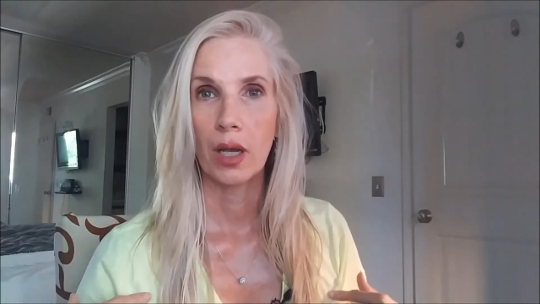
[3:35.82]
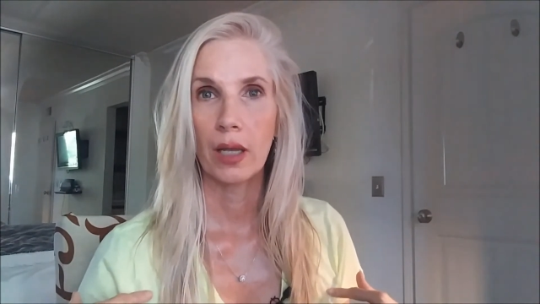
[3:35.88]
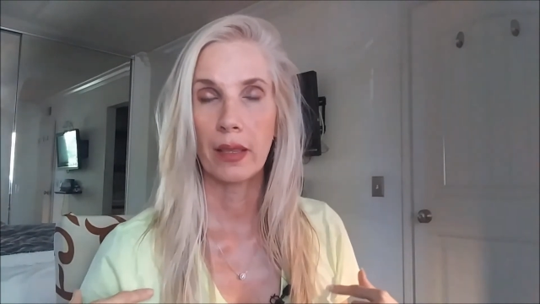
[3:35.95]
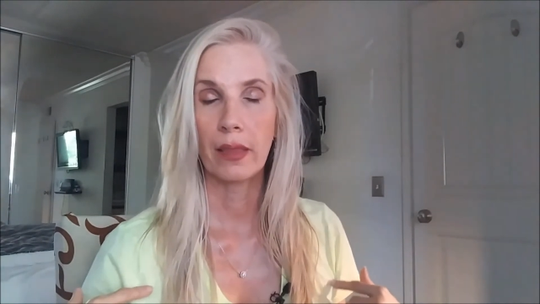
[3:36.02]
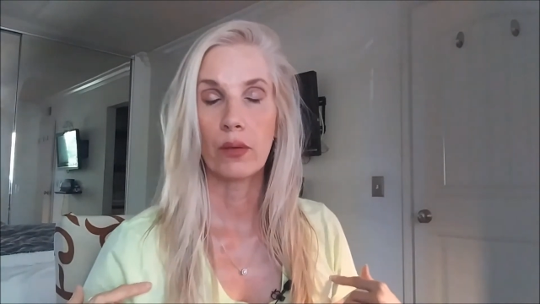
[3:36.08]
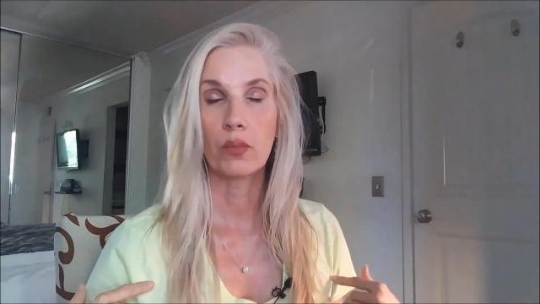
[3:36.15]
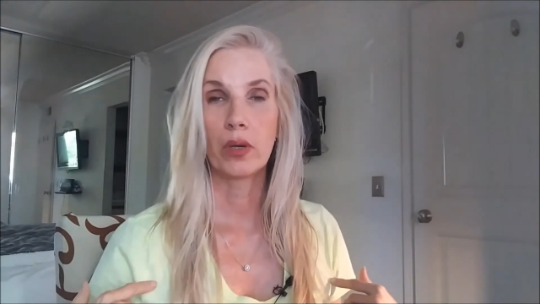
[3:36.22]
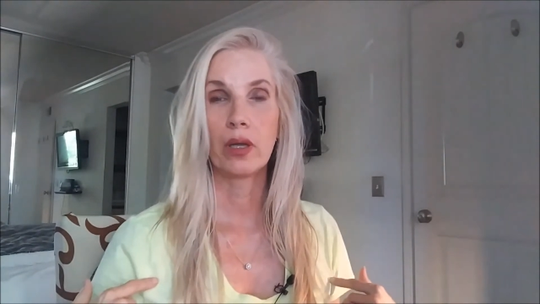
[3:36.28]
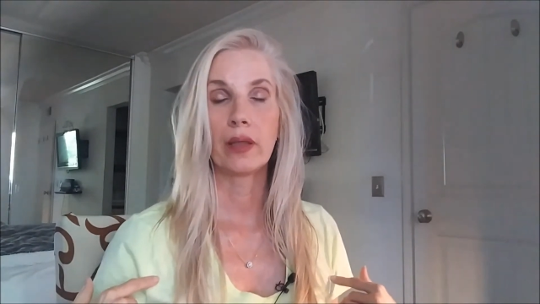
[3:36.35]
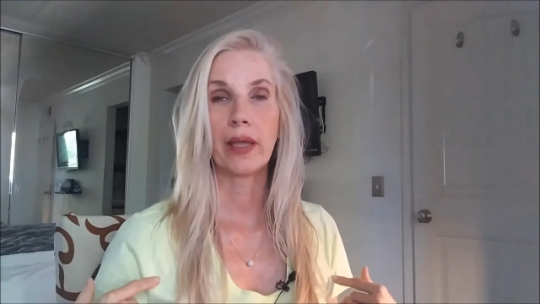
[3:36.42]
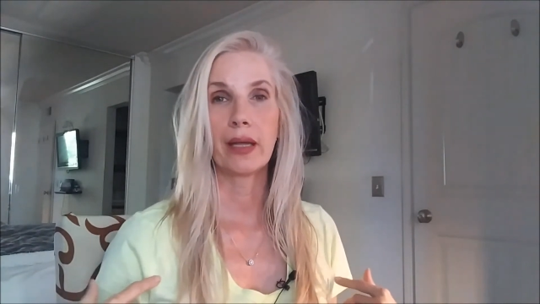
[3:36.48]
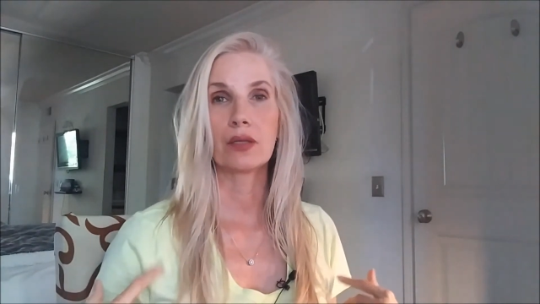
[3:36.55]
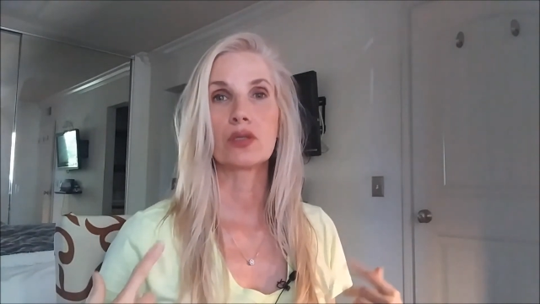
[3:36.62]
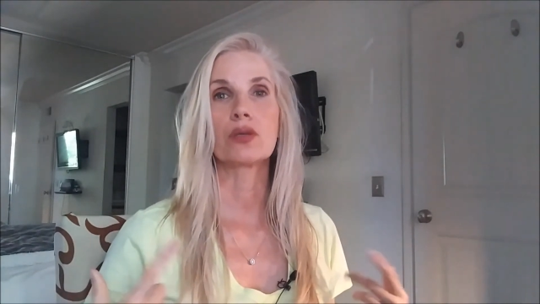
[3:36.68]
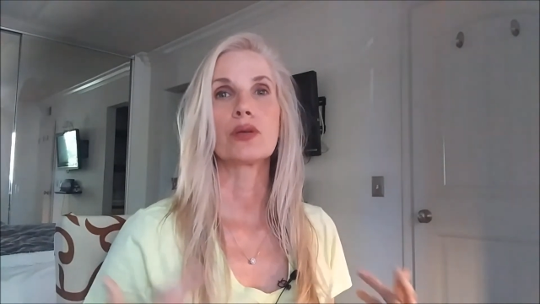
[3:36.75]
And then the real
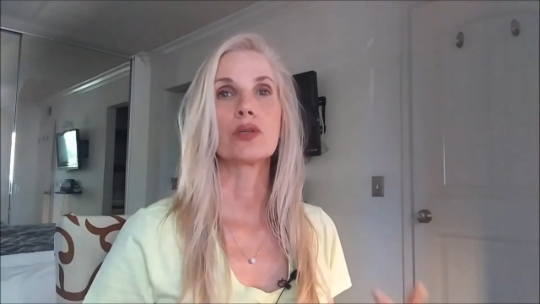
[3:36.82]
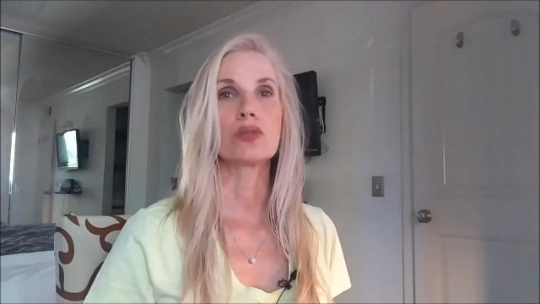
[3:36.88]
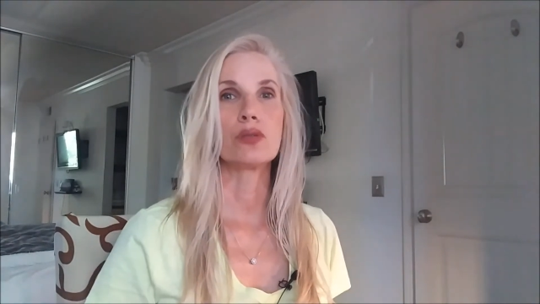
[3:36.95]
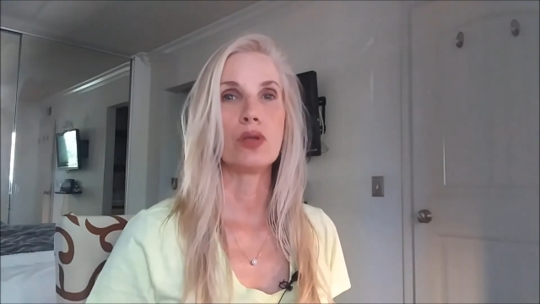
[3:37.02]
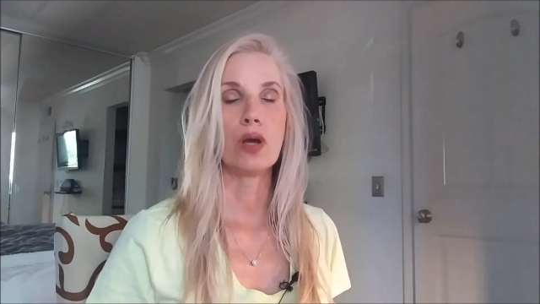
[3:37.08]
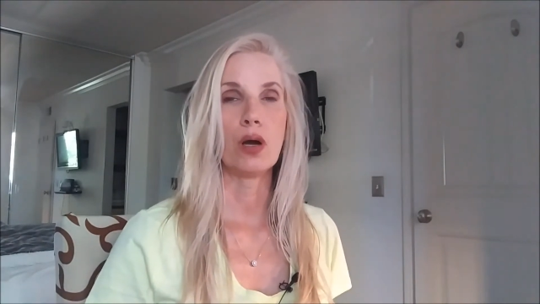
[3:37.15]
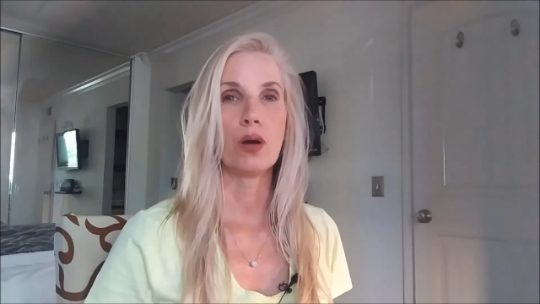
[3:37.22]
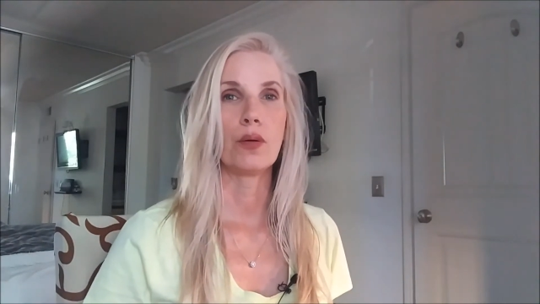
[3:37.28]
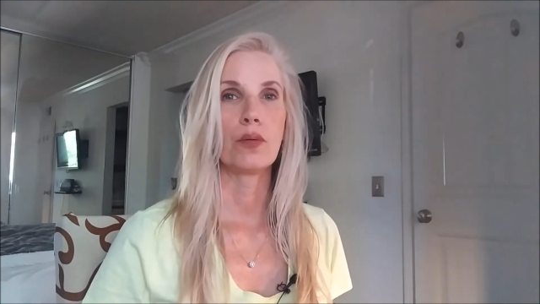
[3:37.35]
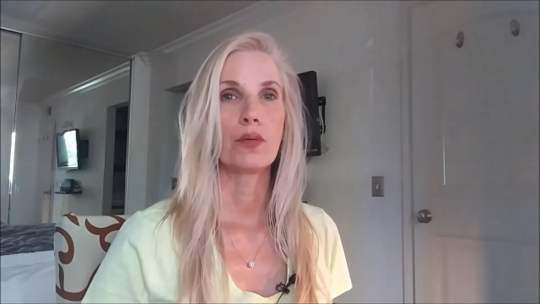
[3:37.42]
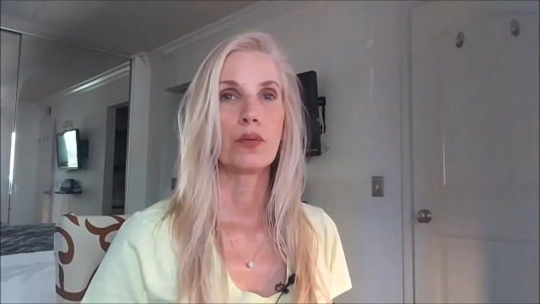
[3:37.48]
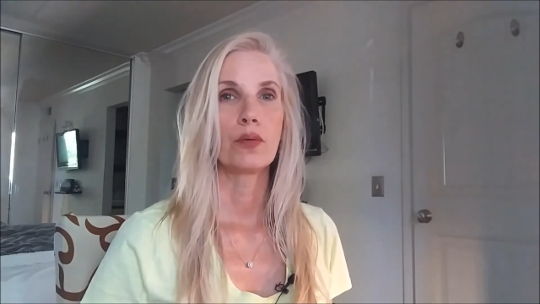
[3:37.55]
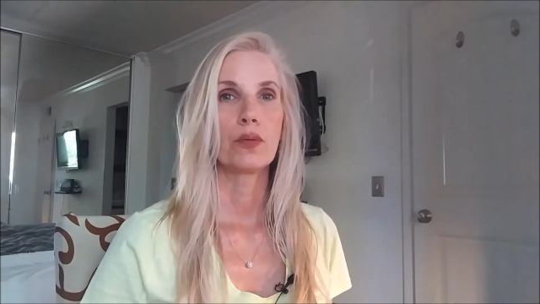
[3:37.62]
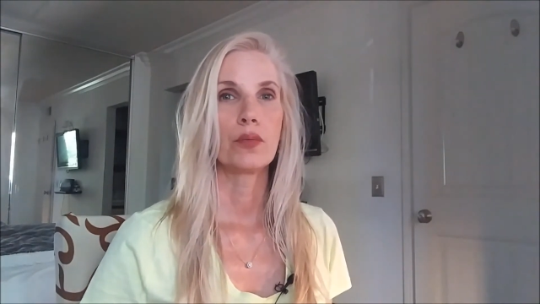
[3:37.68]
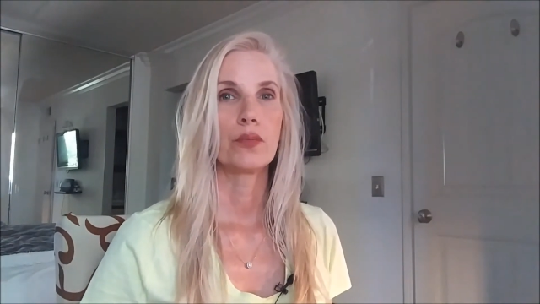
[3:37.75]
answer is no,
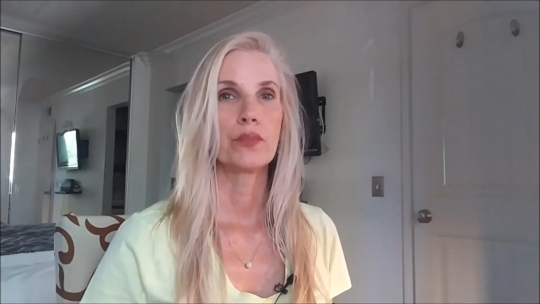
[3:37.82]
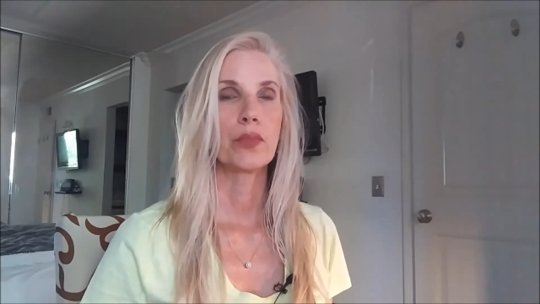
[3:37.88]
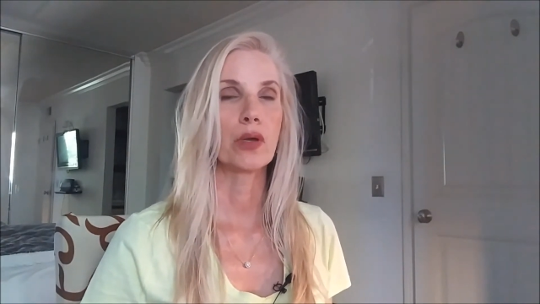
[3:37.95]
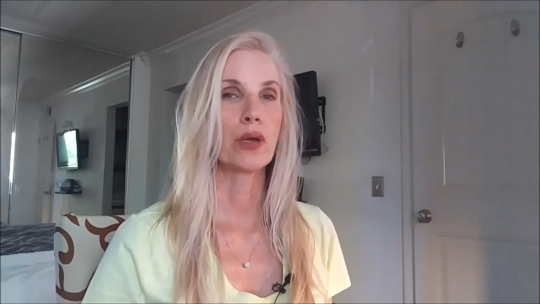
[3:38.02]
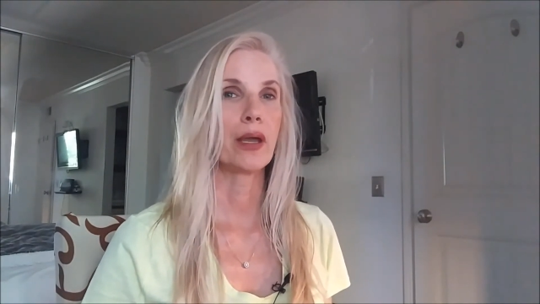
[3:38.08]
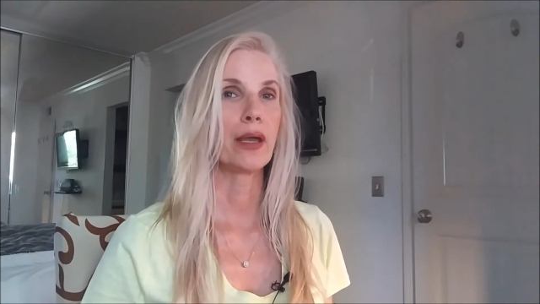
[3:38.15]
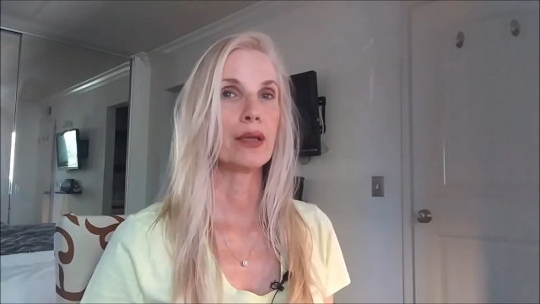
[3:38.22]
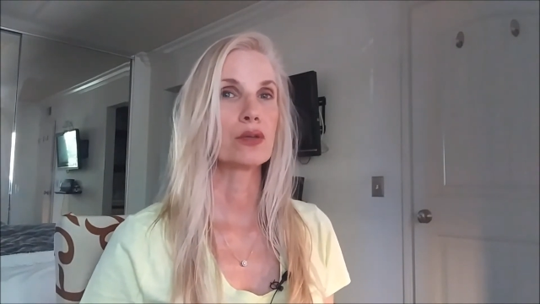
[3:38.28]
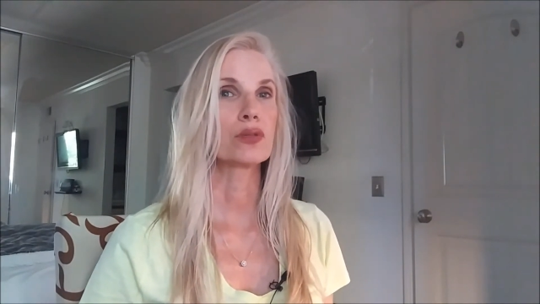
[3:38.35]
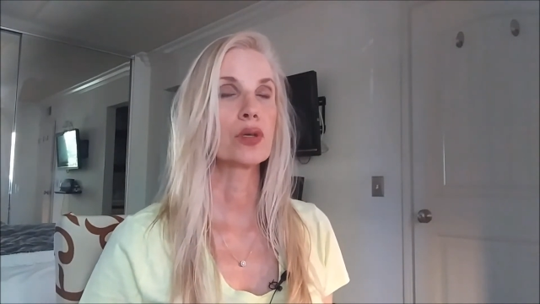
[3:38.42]
okay?